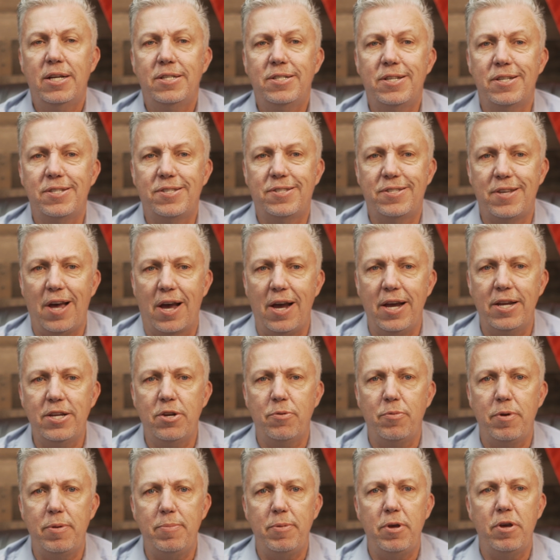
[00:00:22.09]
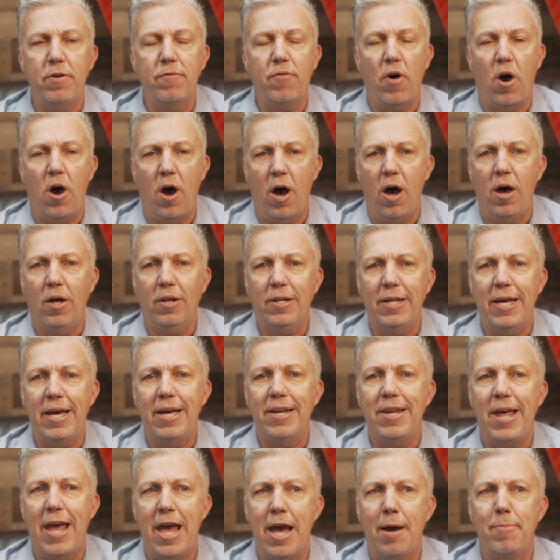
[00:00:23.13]
designed to remove all
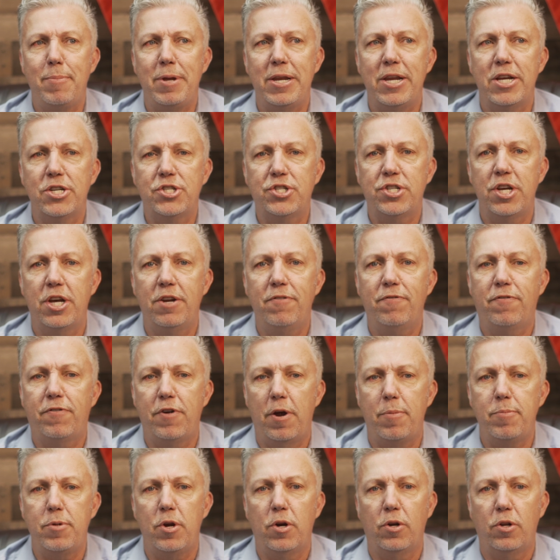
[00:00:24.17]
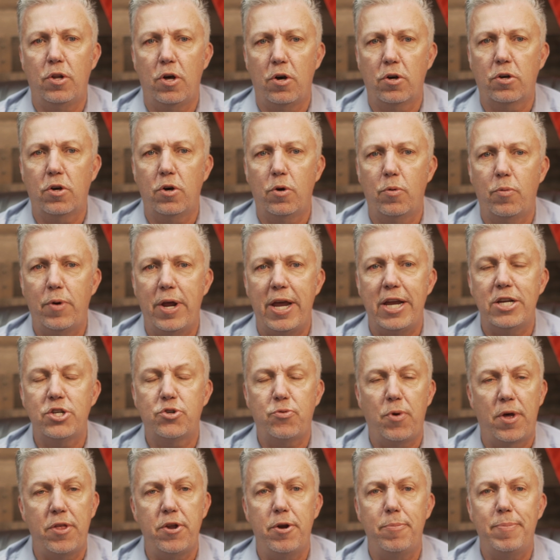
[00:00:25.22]
lead ammunition from your local
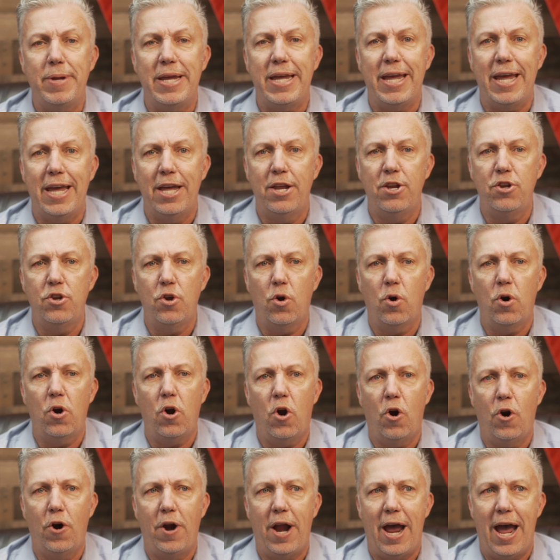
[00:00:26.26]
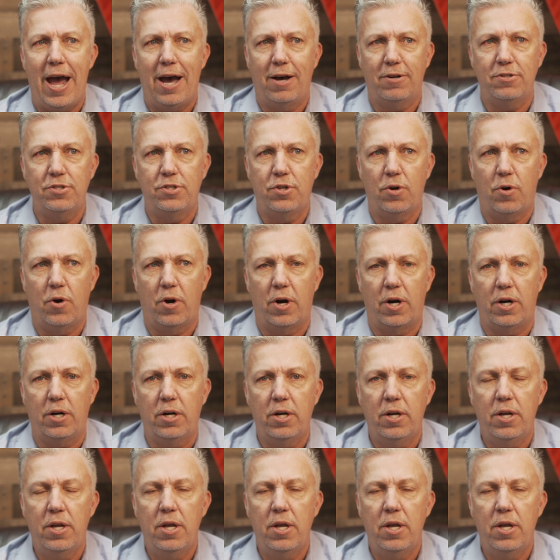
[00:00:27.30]
range, whether it be indoor or outdoor.